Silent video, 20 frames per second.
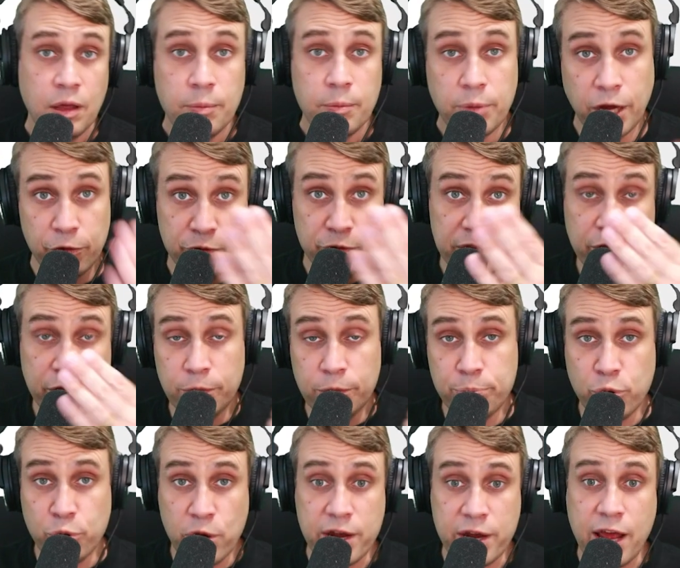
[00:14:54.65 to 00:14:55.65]
But I really got to
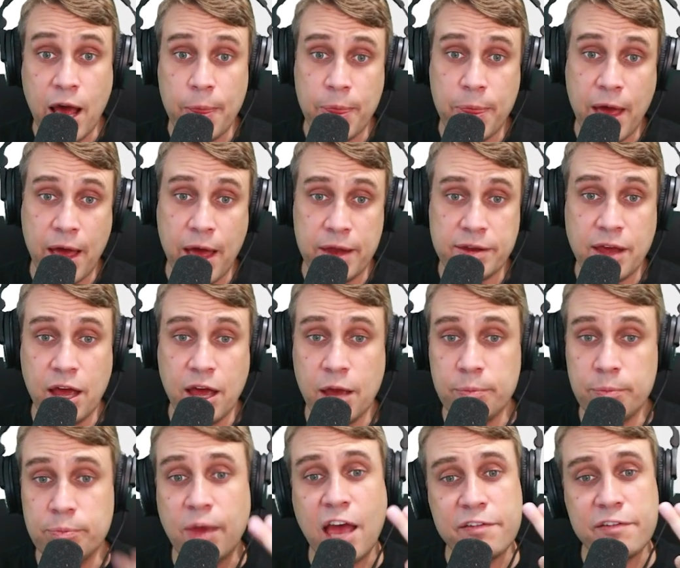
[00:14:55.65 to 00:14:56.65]
point out that
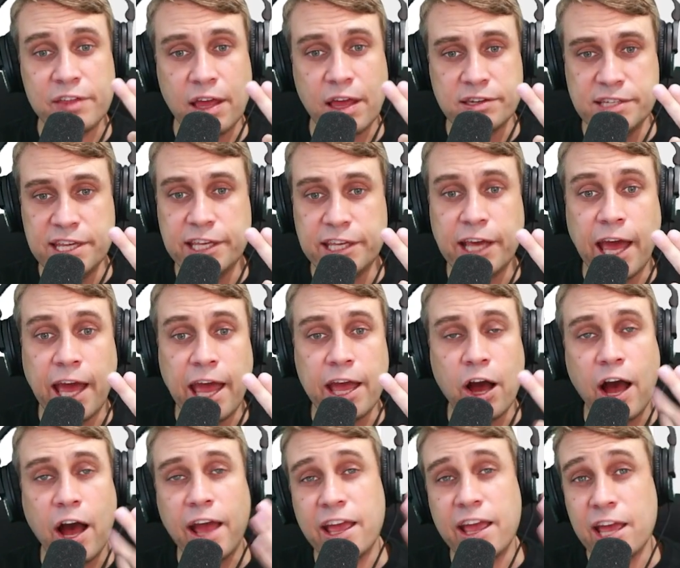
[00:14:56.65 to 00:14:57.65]
having that
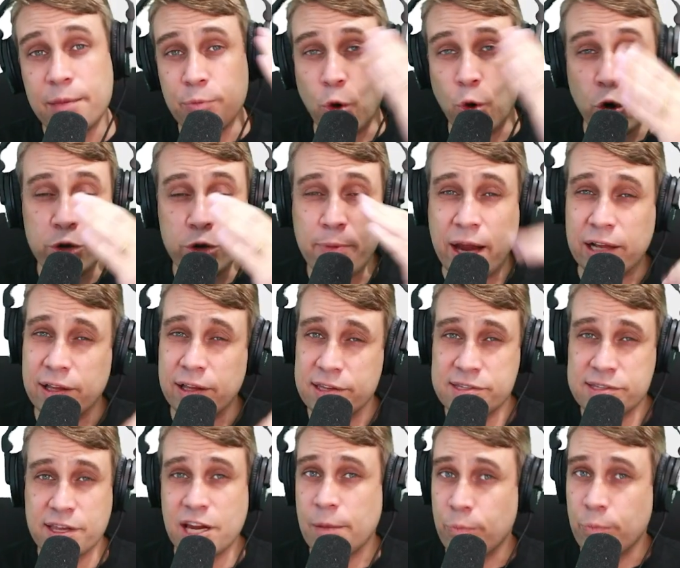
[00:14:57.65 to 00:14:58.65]
DKIM automatically
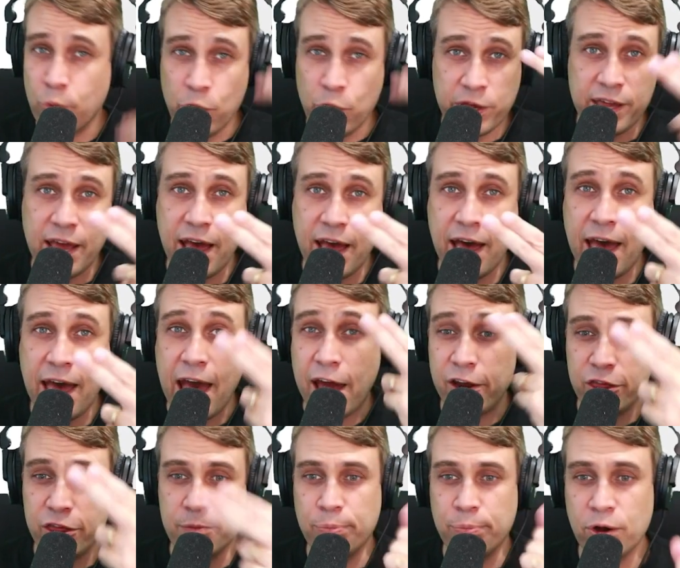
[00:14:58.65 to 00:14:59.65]
set up, working out
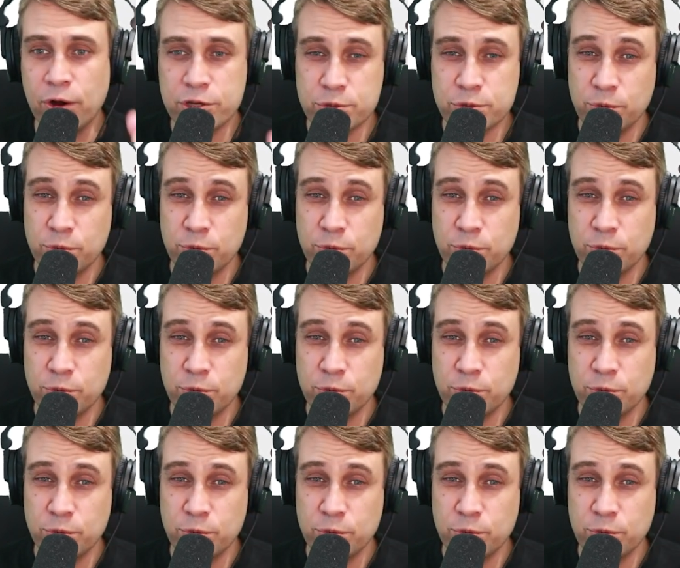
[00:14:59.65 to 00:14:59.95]
of the box,